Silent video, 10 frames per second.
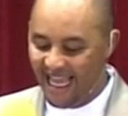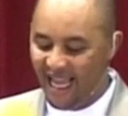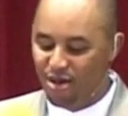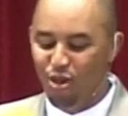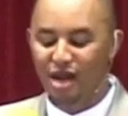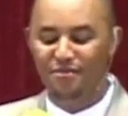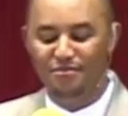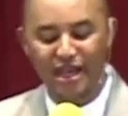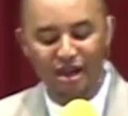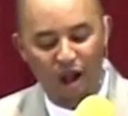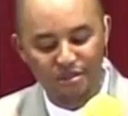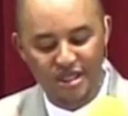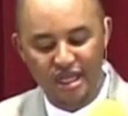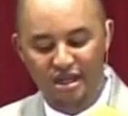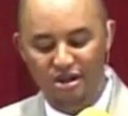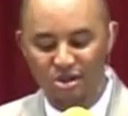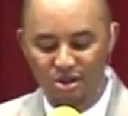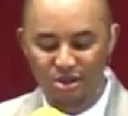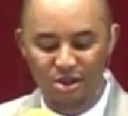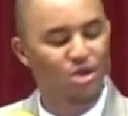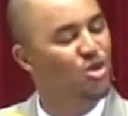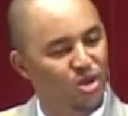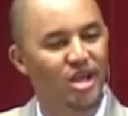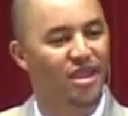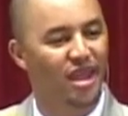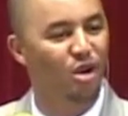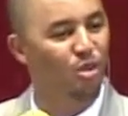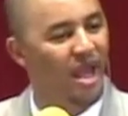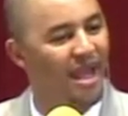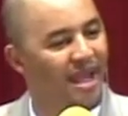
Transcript: And one big obstacle stood in their way.